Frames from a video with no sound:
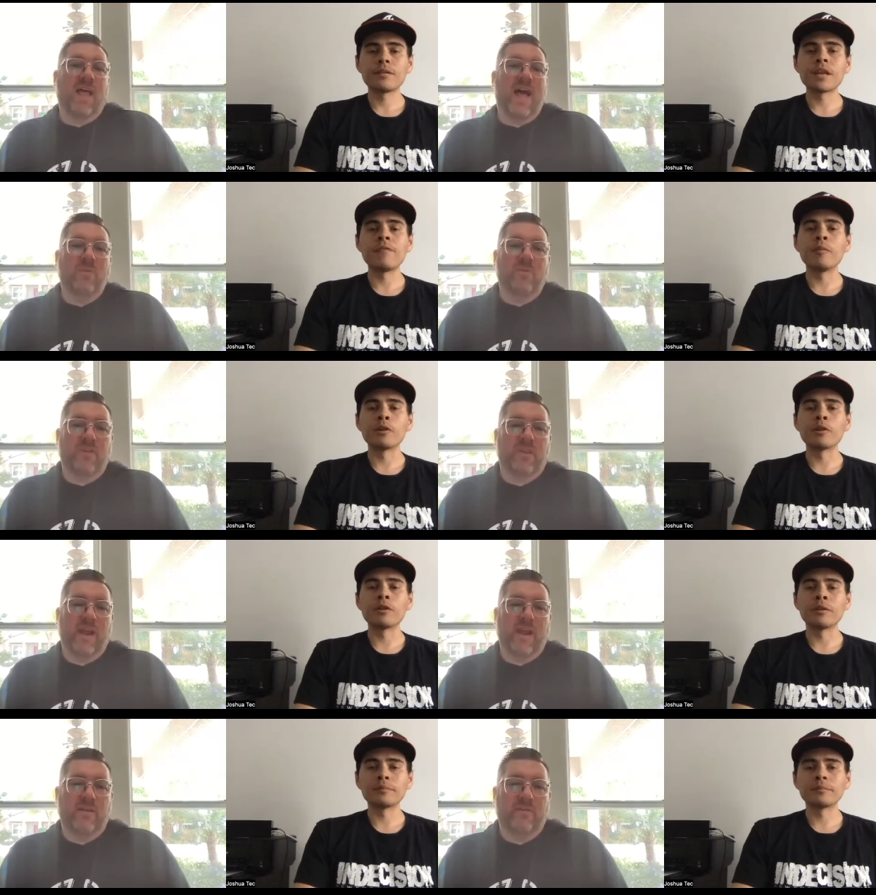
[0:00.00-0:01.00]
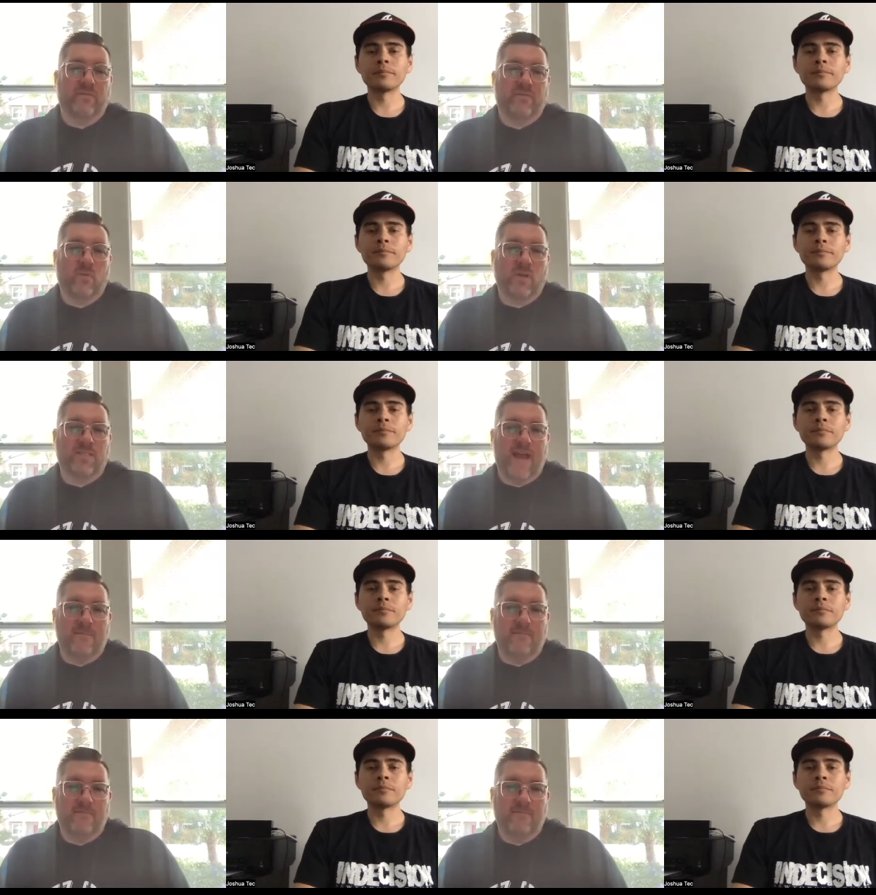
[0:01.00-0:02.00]
Speaker 1: line with the narrative. What's
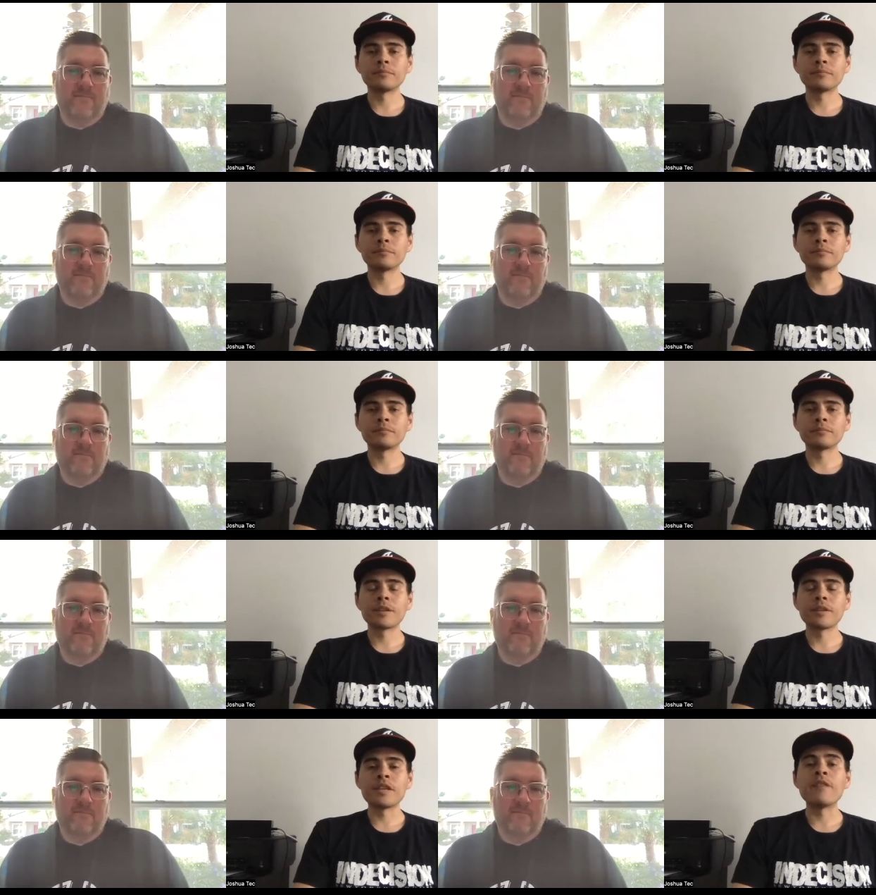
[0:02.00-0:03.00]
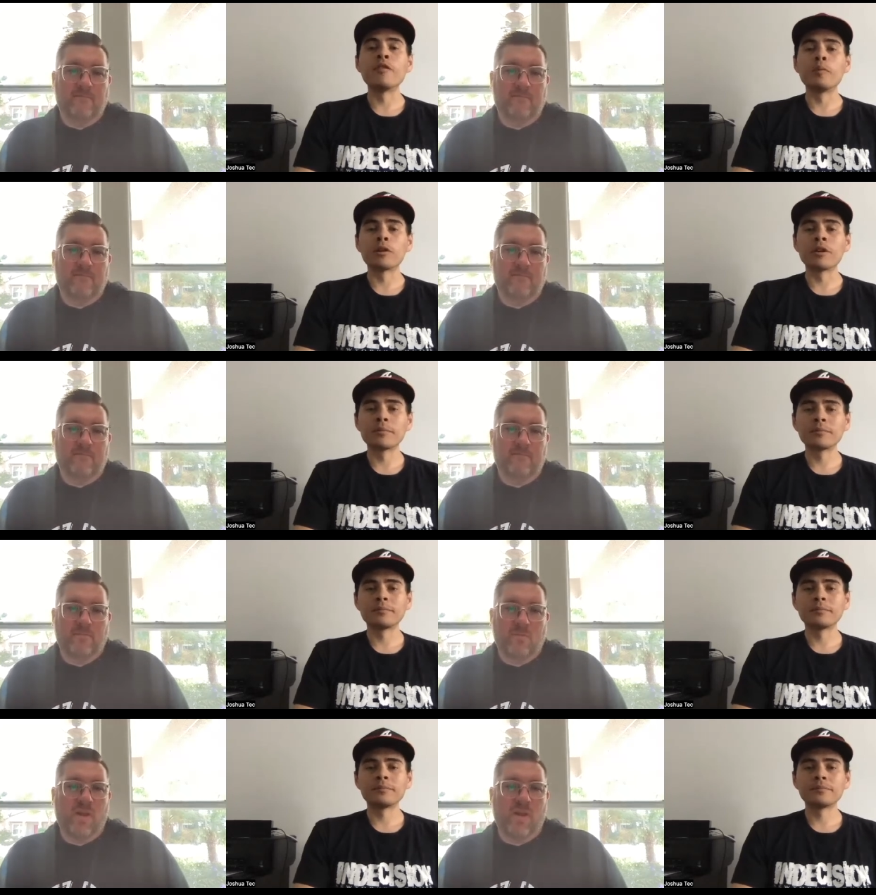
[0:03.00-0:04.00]
that? Xavier Booker.
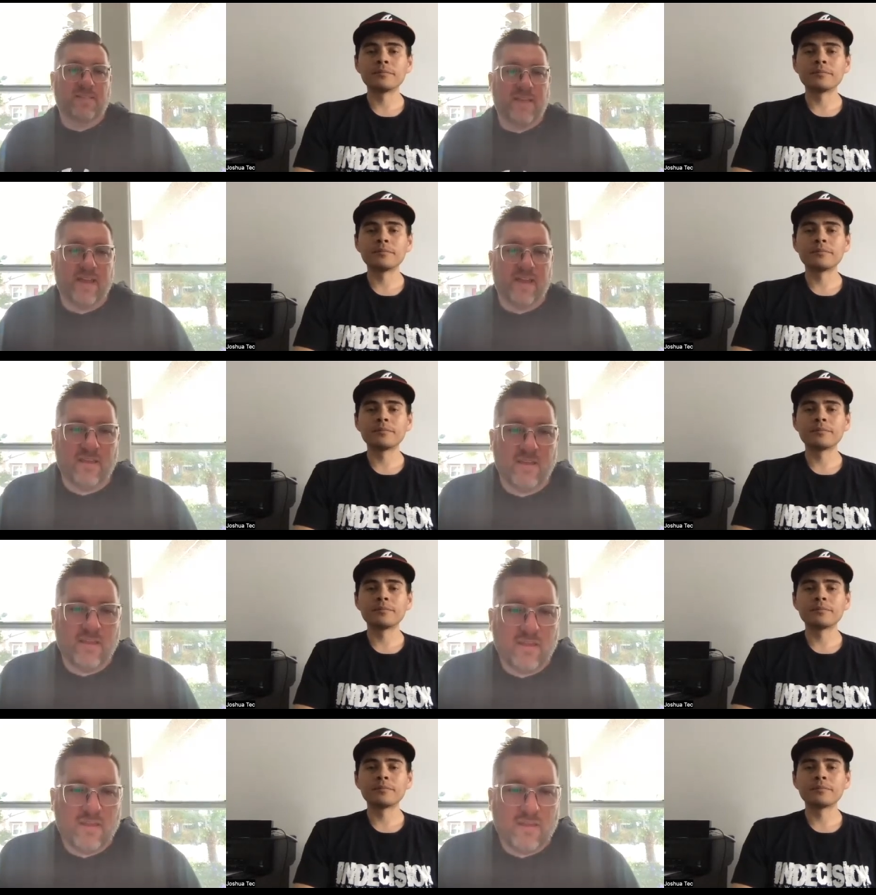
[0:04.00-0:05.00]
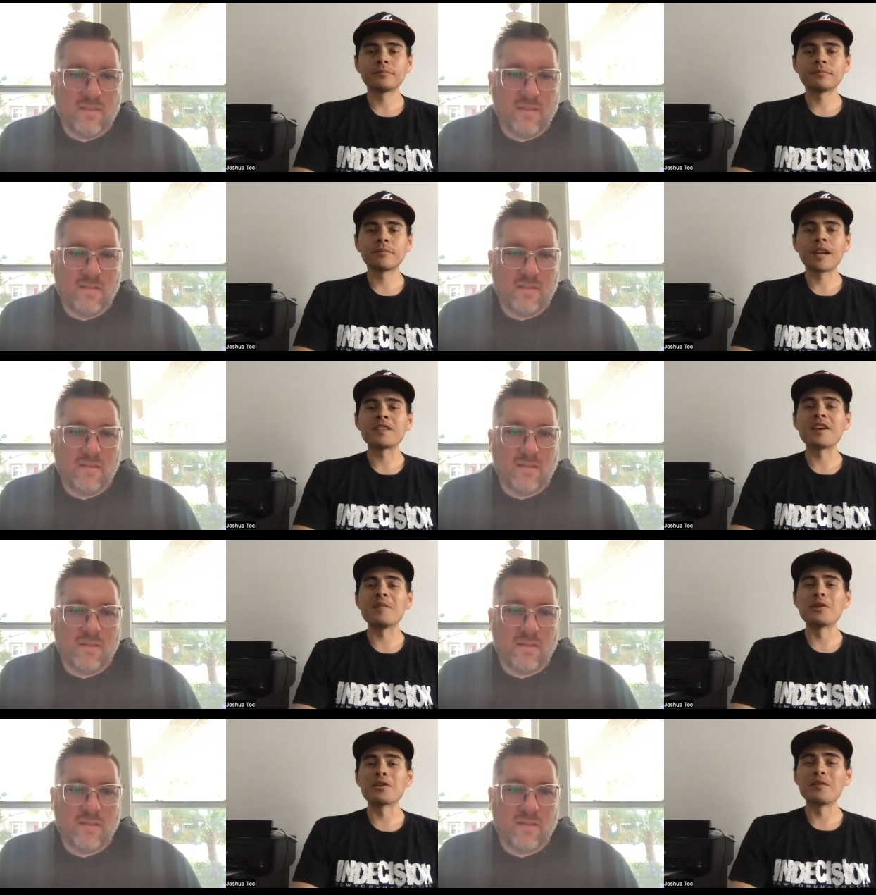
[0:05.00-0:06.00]
What did I say?
Speaker 2: Isaiah
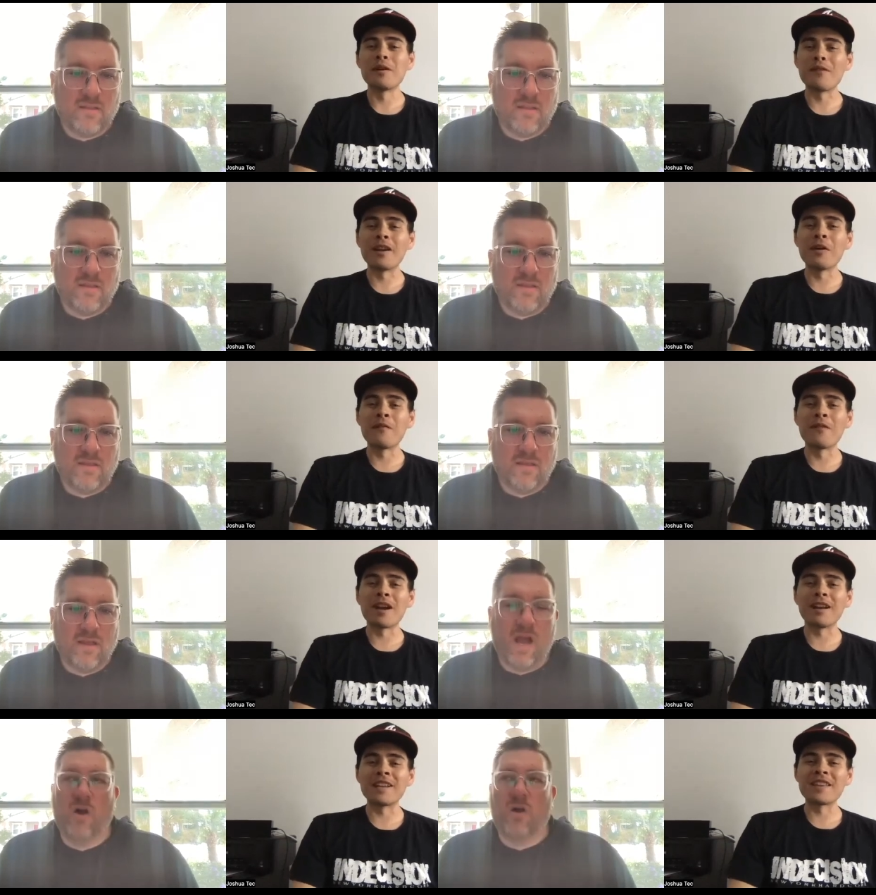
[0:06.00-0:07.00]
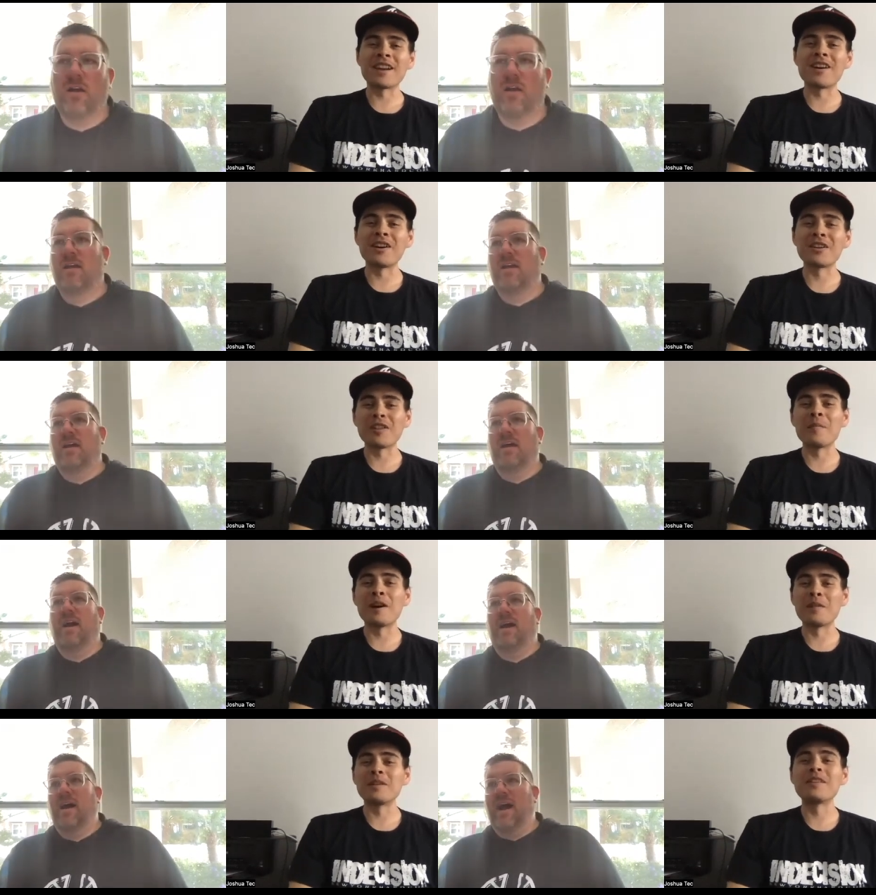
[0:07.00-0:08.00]
Booker. And we've I know we've got oh. Isaiah Collier on the
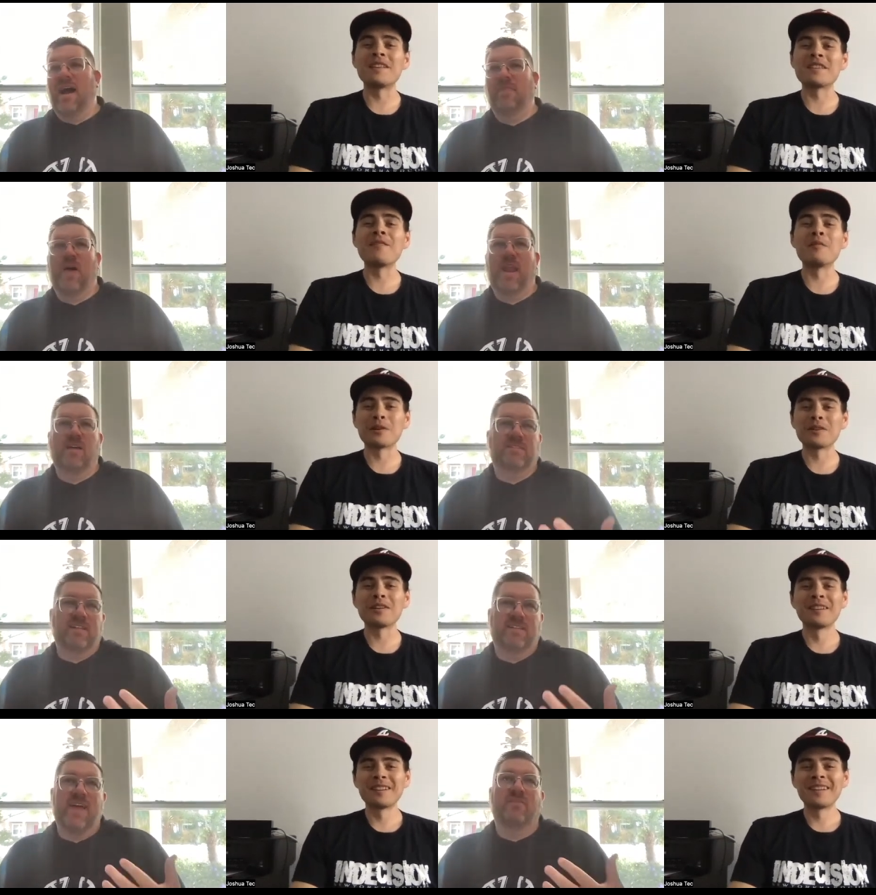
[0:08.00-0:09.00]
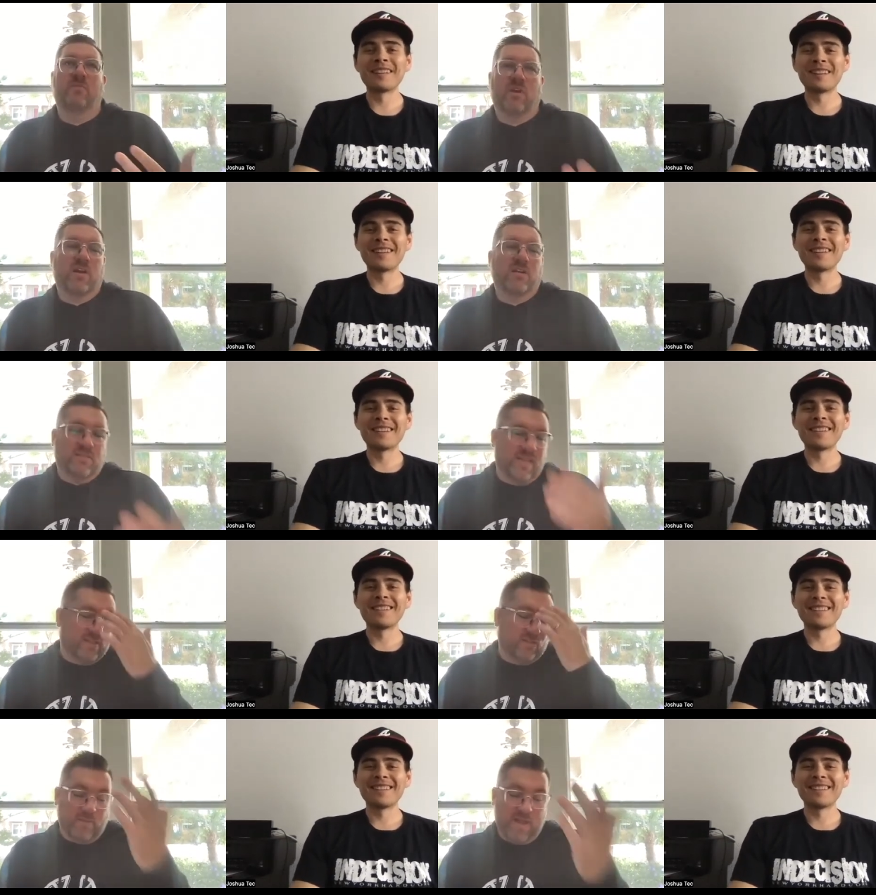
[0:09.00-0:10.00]
line, but yeah. I thought Booker. I said
Speaker 1: Devin Booker, so
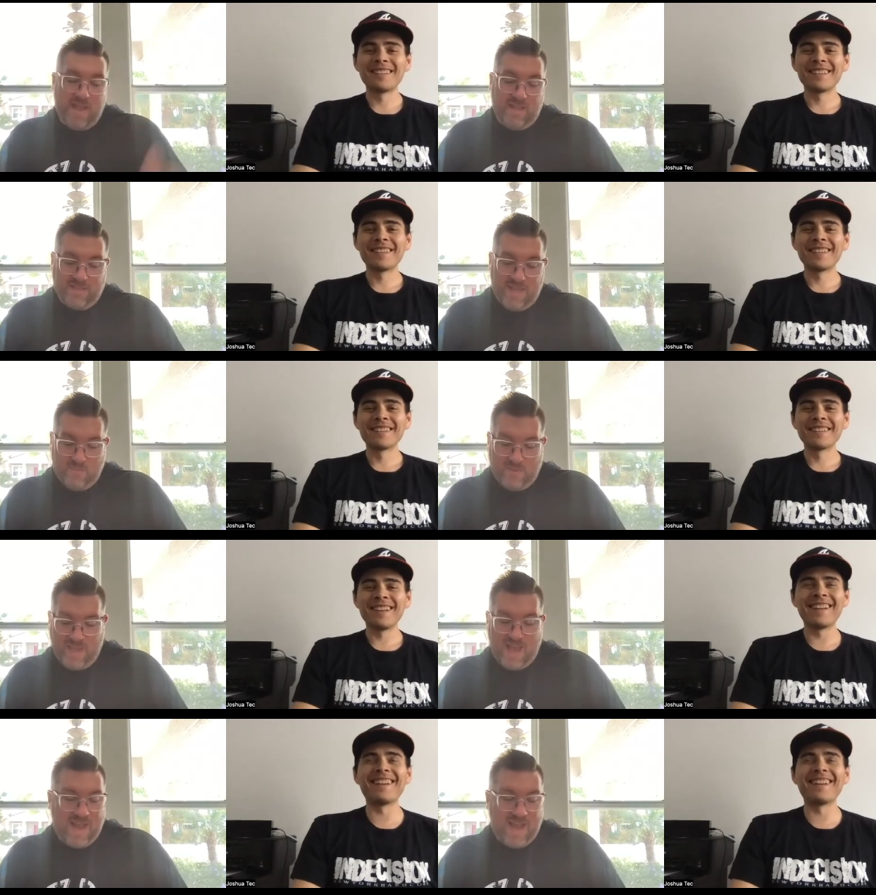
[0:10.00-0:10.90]
that's where my head's at. But yeah,